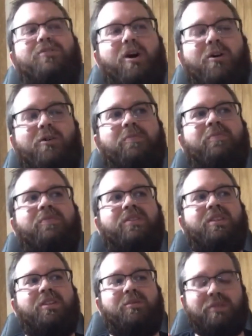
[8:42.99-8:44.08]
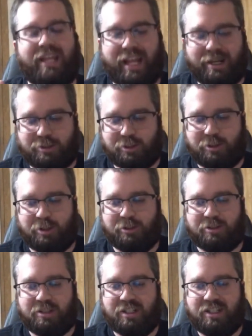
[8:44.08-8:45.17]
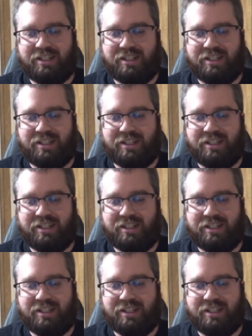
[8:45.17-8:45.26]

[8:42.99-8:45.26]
known when they introduced